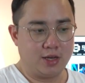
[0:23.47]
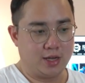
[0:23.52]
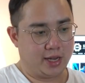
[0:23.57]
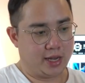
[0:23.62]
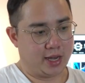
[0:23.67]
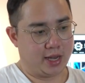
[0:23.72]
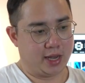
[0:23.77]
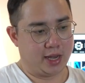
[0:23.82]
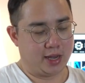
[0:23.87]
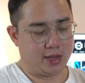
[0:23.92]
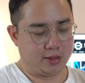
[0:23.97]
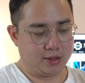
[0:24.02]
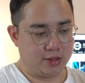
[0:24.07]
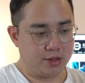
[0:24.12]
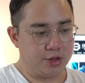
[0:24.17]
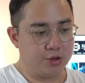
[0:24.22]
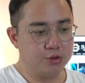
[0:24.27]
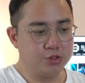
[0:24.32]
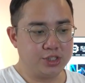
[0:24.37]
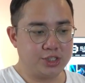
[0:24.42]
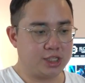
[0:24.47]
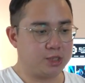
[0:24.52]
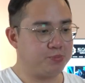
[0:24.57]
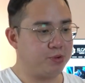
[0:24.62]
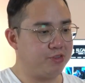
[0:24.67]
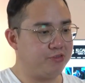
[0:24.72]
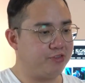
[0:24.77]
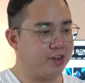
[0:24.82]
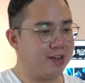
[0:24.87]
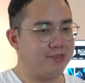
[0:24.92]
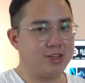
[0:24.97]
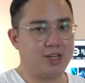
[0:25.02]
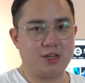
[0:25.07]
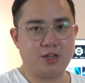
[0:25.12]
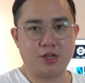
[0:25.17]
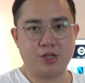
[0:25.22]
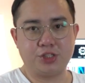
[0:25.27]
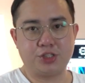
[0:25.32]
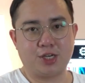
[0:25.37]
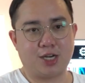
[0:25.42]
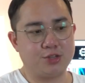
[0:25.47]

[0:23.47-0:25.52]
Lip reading: a new 6.59-inch